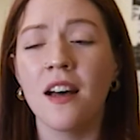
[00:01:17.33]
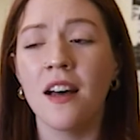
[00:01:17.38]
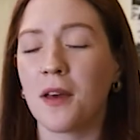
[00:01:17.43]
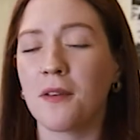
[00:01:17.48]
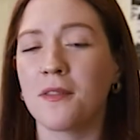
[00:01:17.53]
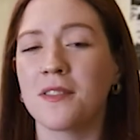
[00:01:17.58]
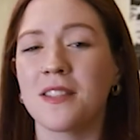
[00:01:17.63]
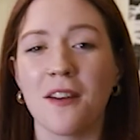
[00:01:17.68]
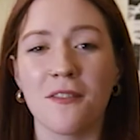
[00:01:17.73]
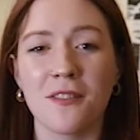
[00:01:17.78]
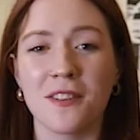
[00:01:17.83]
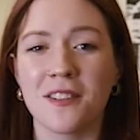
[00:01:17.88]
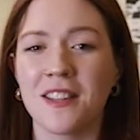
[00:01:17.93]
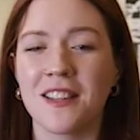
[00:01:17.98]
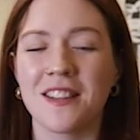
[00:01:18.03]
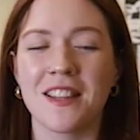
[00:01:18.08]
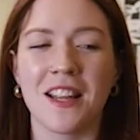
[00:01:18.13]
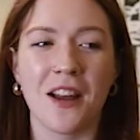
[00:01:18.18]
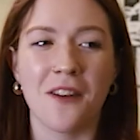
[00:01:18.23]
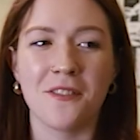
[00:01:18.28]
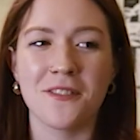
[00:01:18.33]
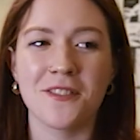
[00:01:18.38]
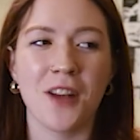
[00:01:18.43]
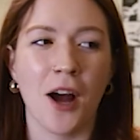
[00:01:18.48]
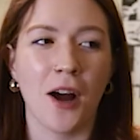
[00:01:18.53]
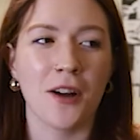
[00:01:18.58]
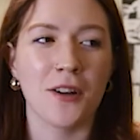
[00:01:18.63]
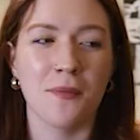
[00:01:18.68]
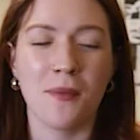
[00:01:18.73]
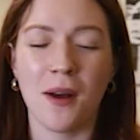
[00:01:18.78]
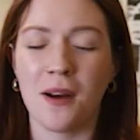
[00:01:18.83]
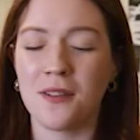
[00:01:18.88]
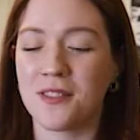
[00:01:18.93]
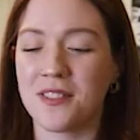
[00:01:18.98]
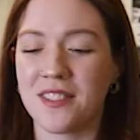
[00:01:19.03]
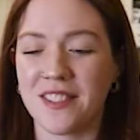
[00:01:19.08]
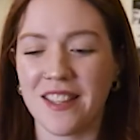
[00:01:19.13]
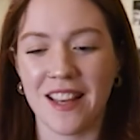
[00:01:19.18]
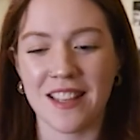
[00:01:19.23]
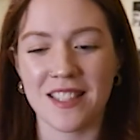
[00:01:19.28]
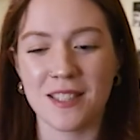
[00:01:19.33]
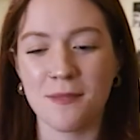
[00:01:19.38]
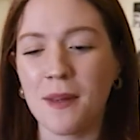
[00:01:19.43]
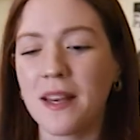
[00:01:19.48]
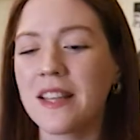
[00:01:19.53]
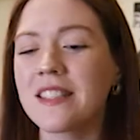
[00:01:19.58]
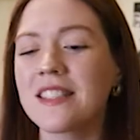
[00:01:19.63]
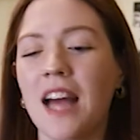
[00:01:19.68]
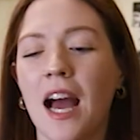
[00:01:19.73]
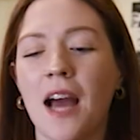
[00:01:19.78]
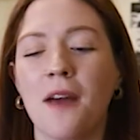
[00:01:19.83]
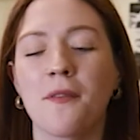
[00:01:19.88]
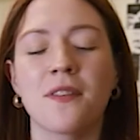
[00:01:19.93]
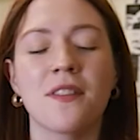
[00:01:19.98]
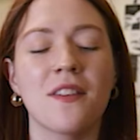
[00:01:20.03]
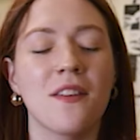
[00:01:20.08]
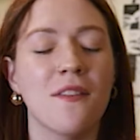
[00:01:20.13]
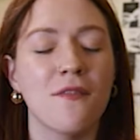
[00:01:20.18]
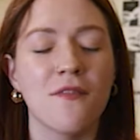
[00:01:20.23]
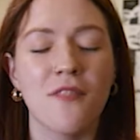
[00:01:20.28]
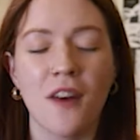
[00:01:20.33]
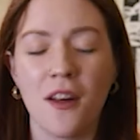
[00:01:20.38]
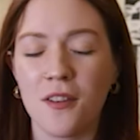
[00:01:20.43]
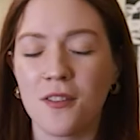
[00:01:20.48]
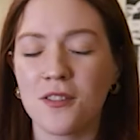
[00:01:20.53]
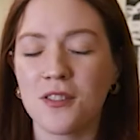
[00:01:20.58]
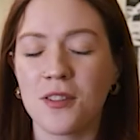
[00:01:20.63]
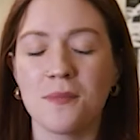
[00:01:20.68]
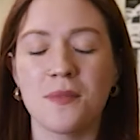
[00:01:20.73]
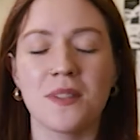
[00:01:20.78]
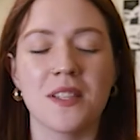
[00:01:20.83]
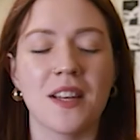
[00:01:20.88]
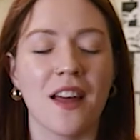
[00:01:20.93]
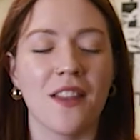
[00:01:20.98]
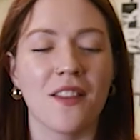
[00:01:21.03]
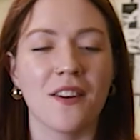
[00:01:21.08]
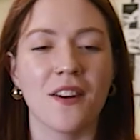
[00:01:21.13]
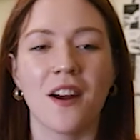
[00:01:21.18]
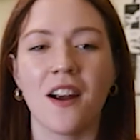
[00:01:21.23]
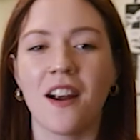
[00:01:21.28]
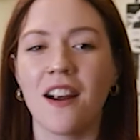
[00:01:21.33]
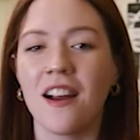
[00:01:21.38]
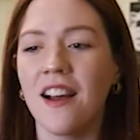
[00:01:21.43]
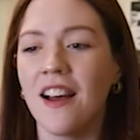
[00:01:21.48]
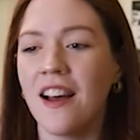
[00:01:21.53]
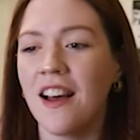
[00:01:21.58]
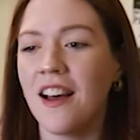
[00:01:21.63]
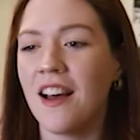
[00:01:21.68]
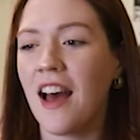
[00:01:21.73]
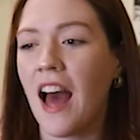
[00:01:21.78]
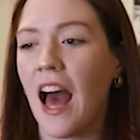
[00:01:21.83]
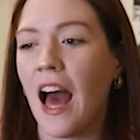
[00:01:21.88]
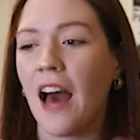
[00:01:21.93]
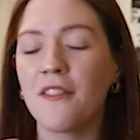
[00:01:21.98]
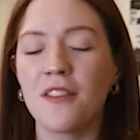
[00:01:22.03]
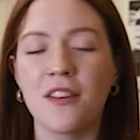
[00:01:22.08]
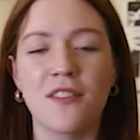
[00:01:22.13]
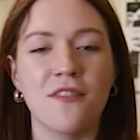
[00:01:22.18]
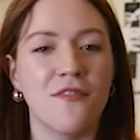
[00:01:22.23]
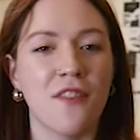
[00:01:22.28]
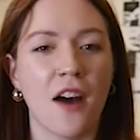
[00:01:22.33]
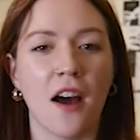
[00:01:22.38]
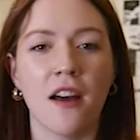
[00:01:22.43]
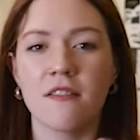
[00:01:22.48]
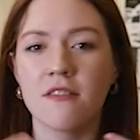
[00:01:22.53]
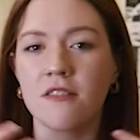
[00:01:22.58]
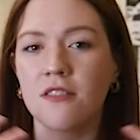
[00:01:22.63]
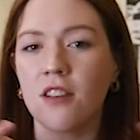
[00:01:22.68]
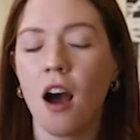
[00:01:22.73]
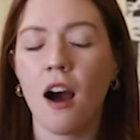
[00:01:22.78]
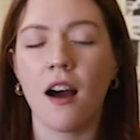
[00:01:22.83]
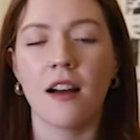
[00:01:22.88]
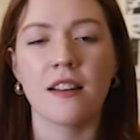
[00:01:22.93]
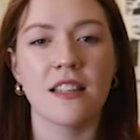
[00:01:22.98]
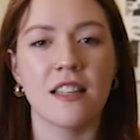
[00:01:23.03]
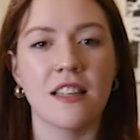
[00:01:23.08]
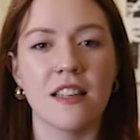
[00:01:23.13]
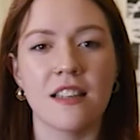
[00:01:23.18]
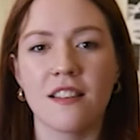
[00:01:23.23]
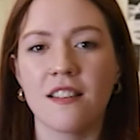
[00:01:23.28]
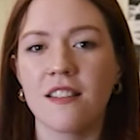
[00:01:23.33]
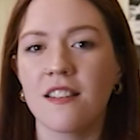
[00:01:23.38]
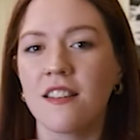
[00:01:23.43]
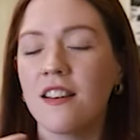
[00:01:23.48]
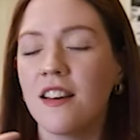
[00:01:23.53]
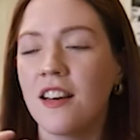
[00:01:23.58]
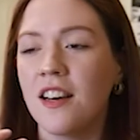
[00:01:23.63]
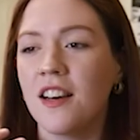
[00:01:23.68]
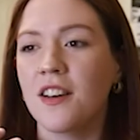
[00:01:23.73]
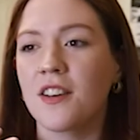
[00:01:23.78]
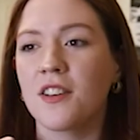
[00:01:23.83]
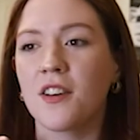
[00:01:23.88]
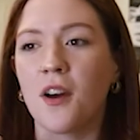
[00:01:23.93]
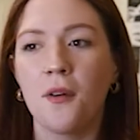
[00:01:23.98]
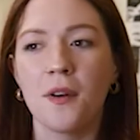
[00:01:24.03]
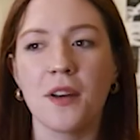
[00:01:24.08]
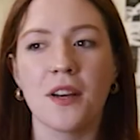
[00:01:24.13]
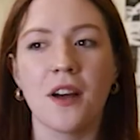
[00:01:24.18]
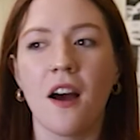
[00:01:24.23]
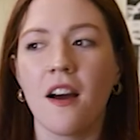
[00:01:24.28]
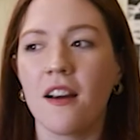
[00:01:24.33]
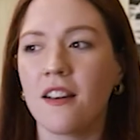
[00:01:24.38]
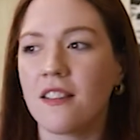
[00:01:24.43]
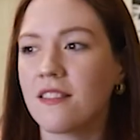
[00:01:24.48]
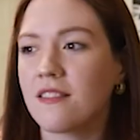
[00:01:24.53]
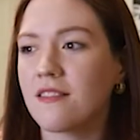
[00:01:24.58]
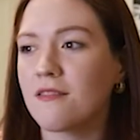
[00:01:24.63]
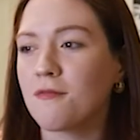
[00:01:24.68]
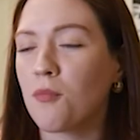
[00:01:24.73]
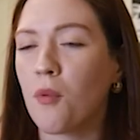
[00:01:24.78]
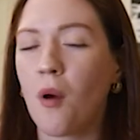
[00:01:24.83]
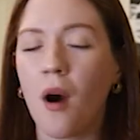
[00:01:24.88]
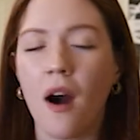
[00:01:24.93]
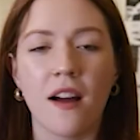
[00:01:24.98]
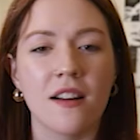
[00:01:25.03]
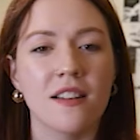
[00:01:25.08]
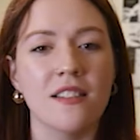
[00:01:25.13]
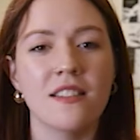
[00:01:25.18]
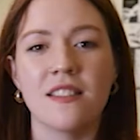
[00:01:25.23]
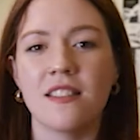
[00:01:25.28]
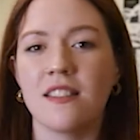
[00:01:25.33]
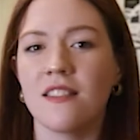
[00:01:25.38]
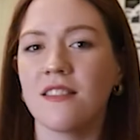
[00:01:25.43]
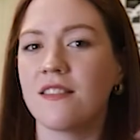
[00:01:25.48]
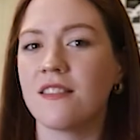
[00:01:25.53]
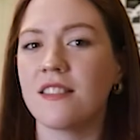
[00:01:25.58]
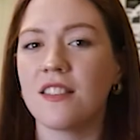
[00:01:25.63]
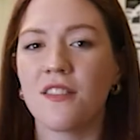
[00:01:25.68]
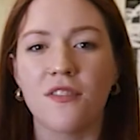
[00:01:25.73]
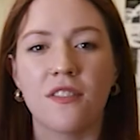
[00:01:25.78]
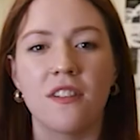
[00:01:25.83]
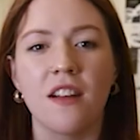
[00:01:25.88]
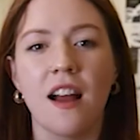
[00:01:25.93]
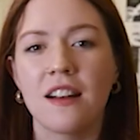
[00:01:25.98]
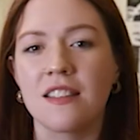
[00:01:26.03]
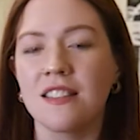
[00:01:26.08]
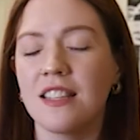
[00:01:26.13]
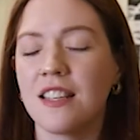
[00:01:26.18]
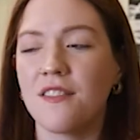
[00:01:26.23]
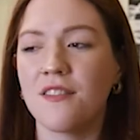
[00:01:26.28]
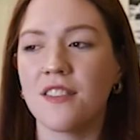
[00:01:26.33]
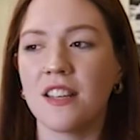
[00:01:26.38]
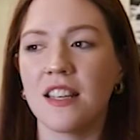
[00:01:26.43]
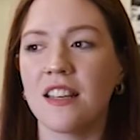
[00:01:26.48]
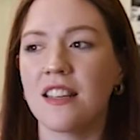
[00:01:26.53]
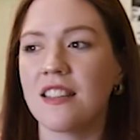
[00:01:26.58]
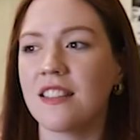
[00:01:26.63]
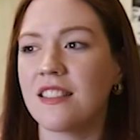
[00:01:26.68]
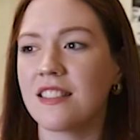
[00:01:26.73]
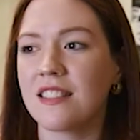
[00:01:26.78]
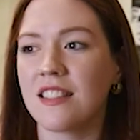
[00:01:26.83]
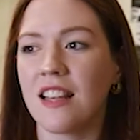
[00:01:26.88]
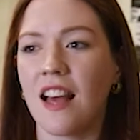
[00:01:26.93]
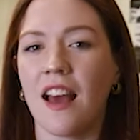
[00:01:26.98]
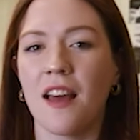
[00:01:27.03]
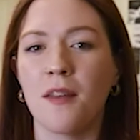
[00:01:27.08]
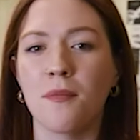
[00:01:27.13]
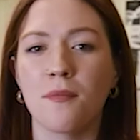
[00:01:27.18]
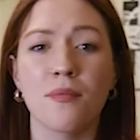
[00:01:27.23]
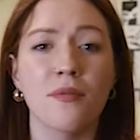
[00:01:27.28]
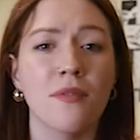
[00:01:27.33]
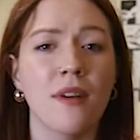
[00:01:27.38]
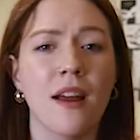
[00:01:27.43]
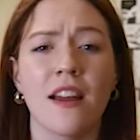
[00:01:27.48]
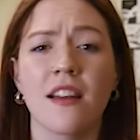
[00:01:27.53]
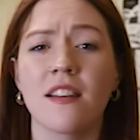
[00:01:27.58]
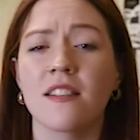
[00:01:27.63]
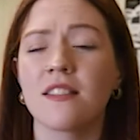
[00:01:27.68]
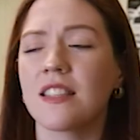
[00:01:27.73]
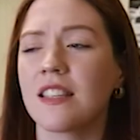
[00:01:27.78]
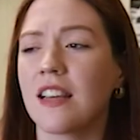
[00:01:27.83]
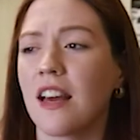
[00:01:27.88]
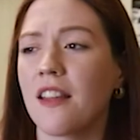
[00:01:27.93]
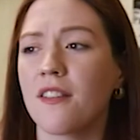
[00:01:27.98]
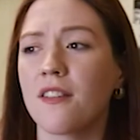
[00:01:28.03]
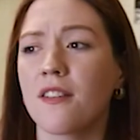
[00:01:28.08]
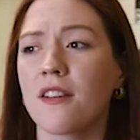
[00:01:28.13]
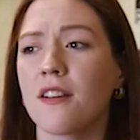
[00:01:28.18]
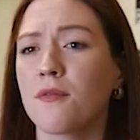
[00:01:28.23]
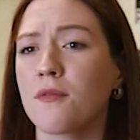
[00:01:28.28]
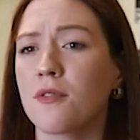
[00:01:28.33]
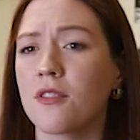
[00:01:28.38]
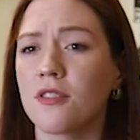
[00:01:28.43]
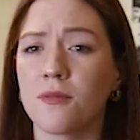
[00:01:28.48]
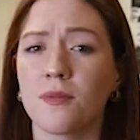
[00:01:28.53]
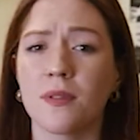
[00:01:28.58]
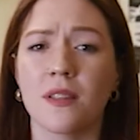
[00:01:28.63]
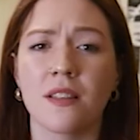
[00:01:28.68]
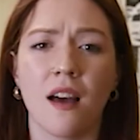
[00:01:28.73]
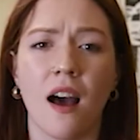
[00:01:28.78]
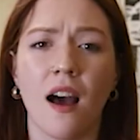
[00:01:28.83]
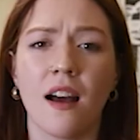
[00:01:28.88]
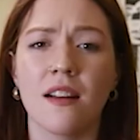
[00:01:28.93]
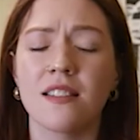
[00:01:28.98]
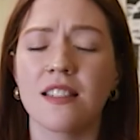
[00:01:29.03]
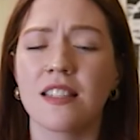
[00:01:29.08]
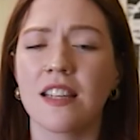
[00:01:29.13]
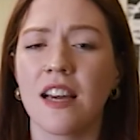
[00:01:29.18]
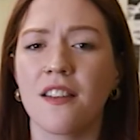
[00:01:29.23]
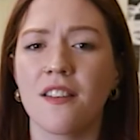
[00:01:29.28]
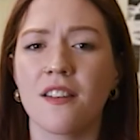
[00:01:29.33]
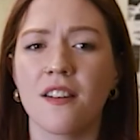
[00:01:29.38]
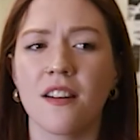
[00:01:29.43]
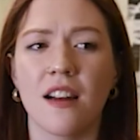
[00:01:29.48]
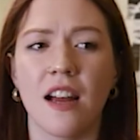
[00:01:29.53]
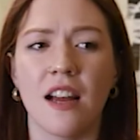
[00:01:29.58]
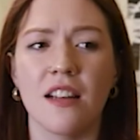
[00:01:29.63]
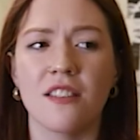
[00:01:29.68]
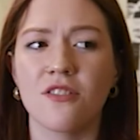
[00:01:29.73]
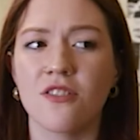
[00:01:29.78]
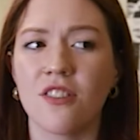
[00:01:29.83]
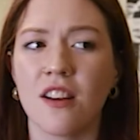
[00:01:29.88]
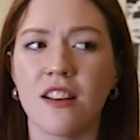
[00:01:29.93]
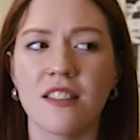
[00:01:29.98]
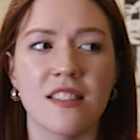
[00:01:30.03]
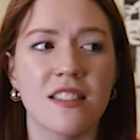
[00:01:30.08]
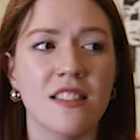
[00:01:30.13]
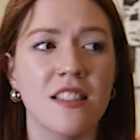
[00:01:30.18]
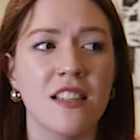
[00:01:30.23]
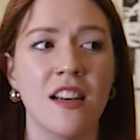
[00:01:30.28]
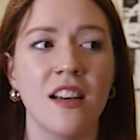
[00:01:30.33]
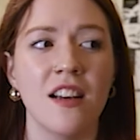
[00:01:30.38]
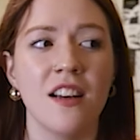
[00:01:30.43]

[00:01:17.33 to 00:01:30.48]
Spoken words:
It was everything that I was talking about, just like spending time with them, fellowship together, having fun, talking, going on walks and different activities, and praying together and worshiping God together, and just